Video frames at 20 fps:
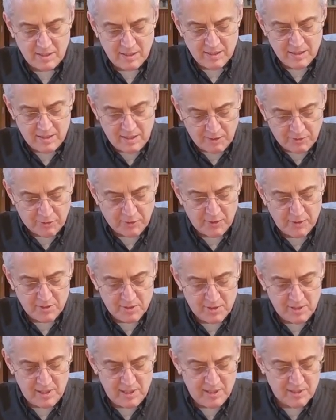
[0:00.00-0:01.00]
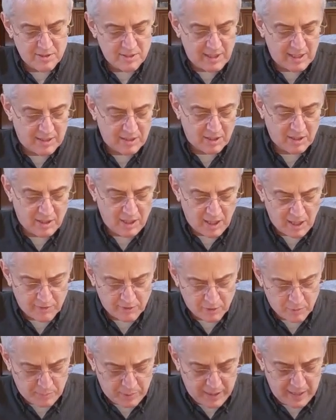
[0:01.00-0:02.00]
difference is that the cover
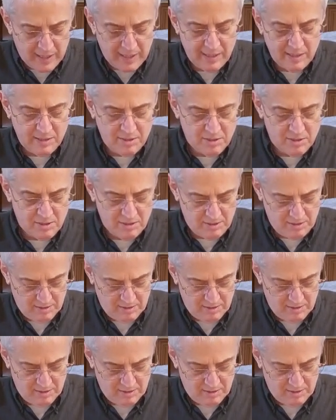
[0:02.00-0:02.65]
page,